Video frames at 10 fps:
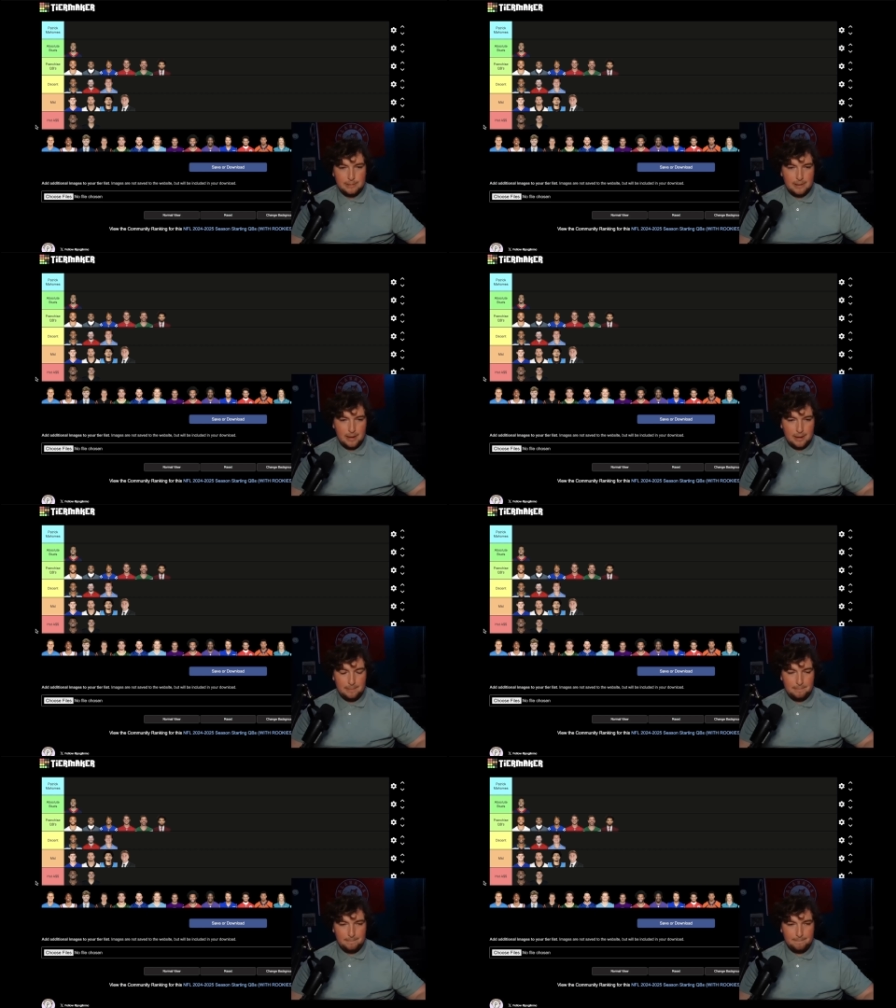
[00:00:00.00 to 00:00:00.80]

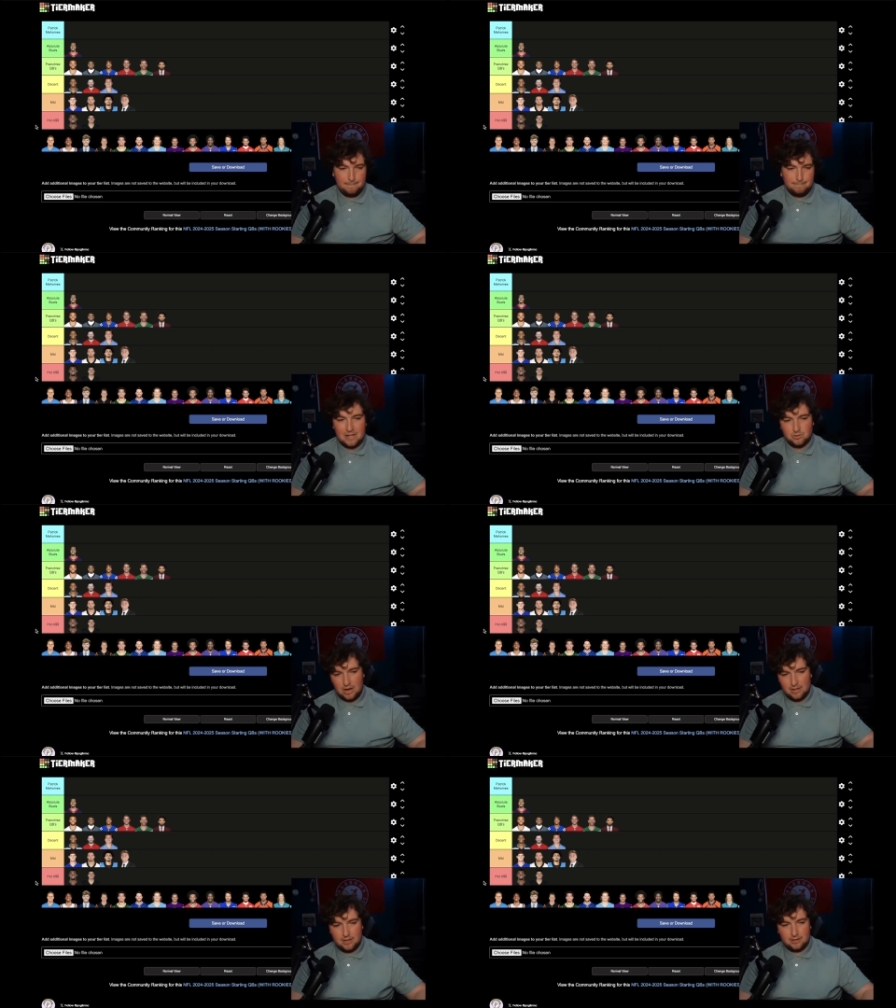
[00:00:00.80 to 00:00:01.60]
That's what
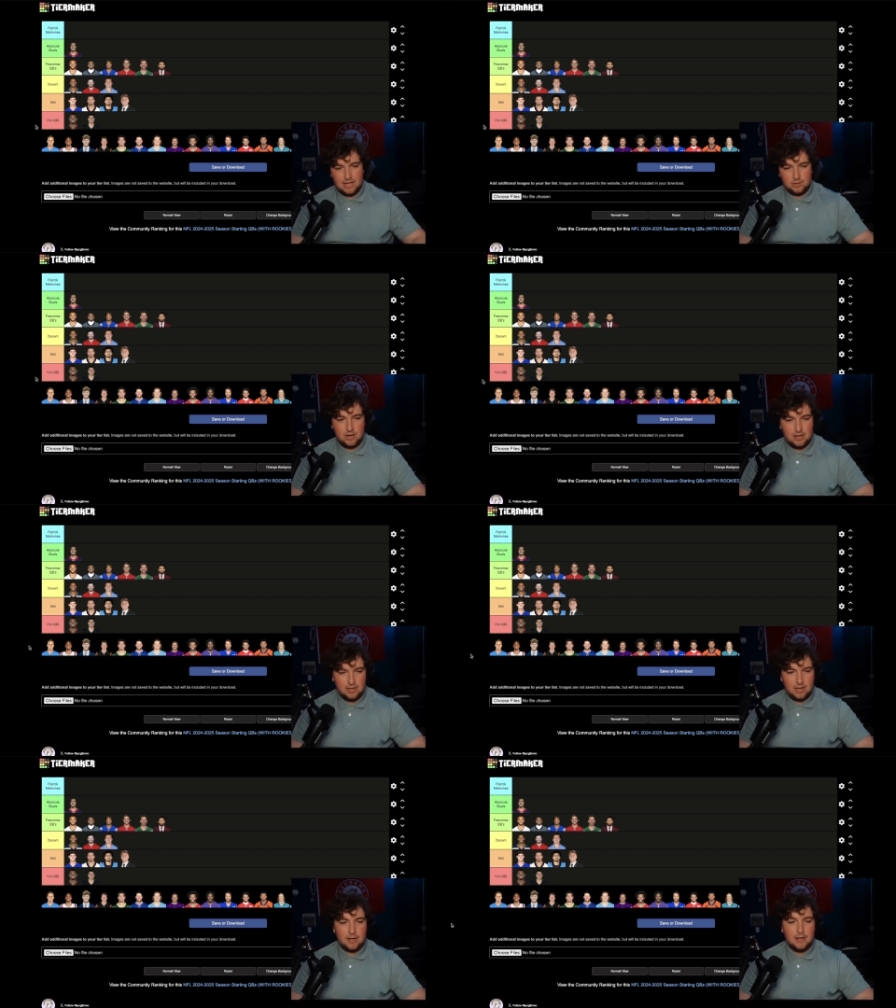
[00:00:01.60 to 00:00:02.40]
I think.
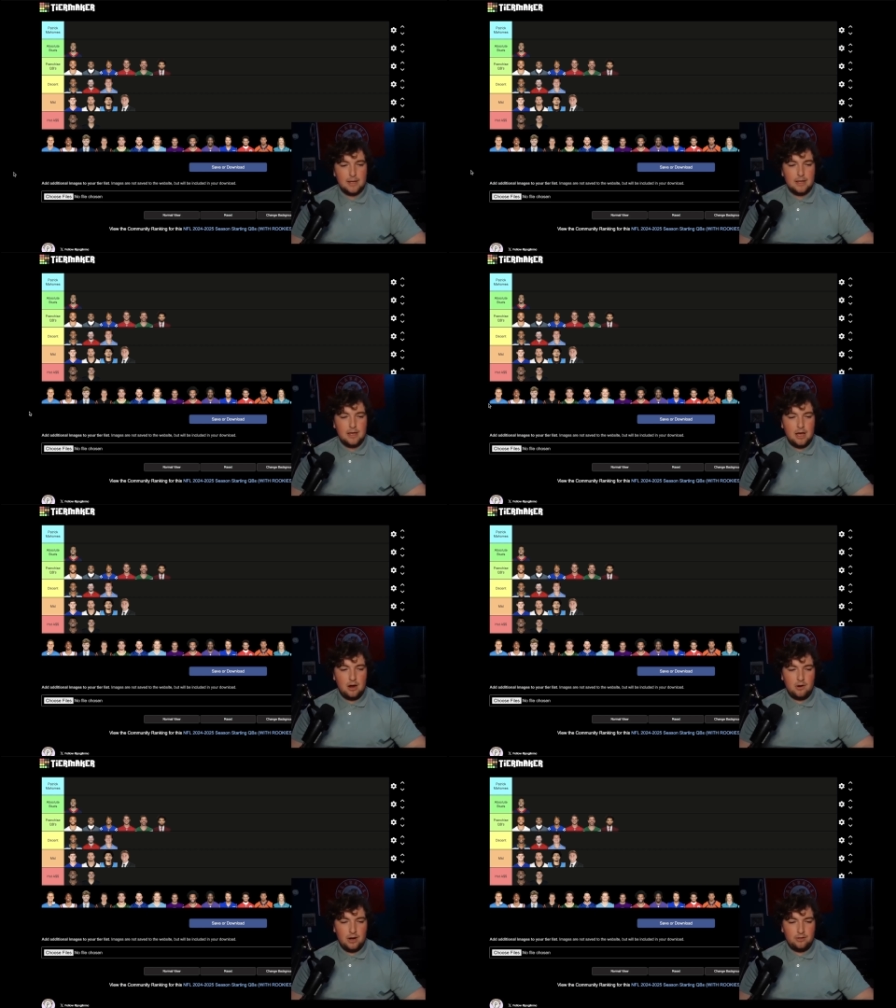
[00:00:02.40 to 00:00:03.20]

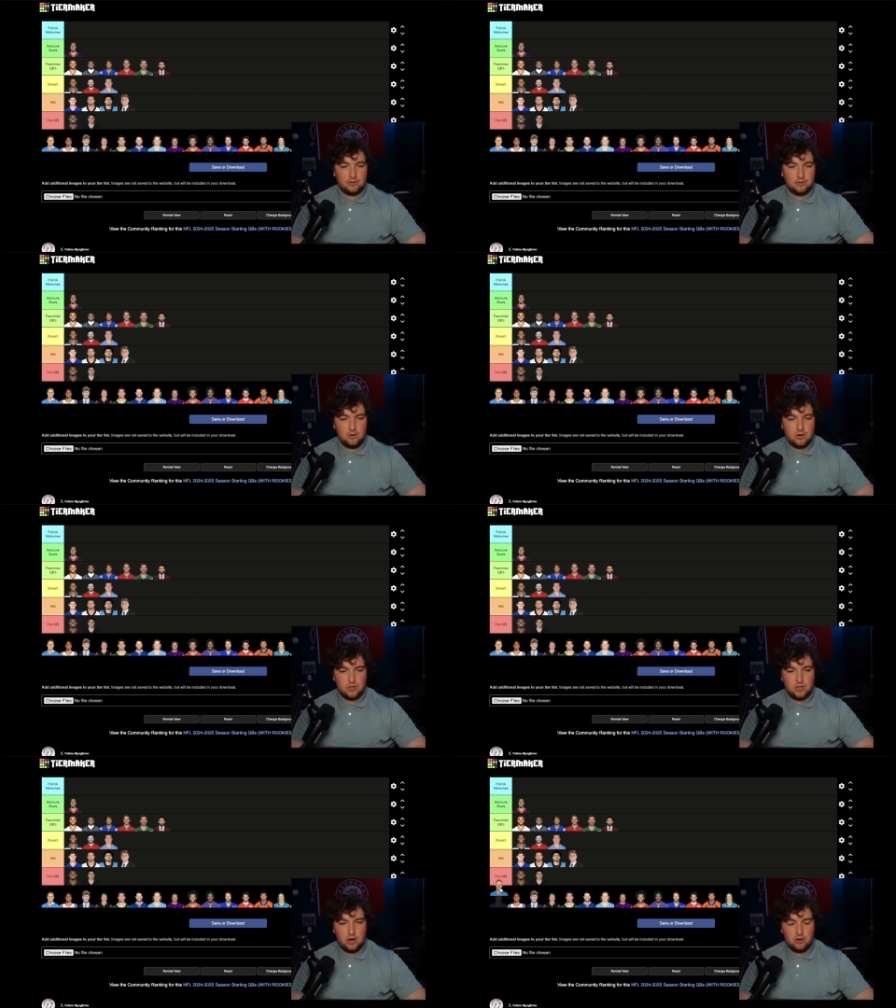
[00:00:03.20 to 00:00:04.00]
All right, let's go to
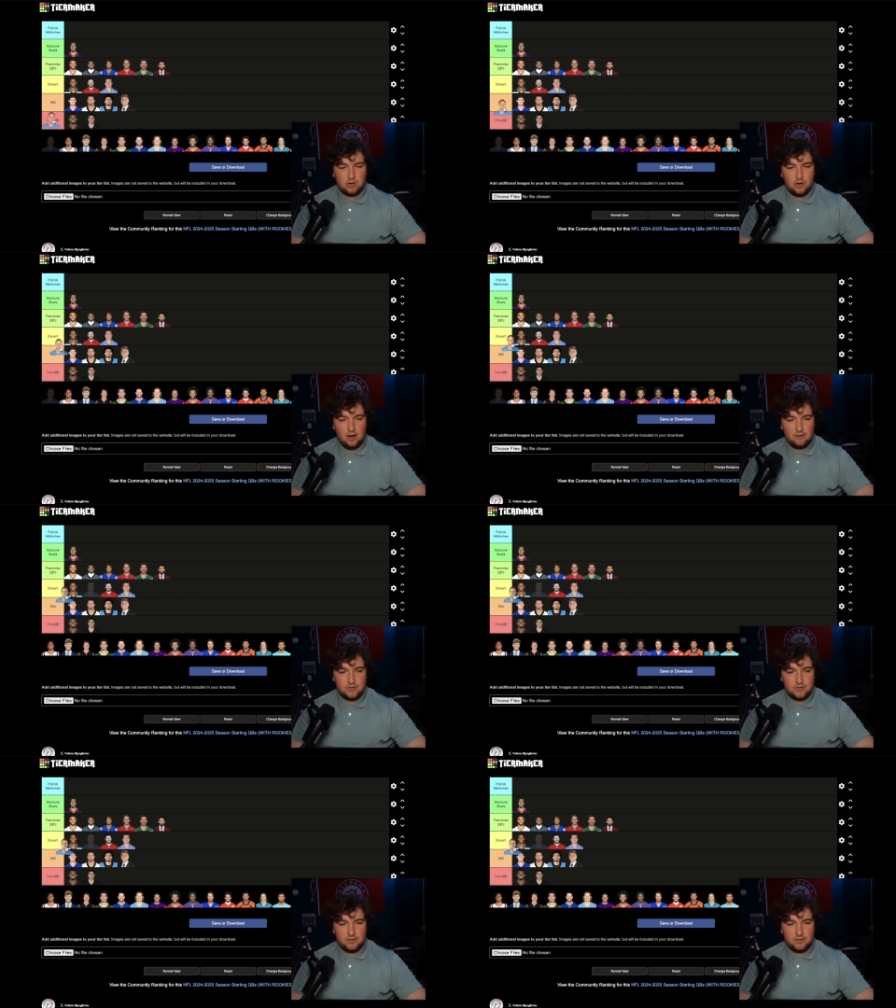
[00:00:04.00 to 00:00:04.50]
Jared Goff.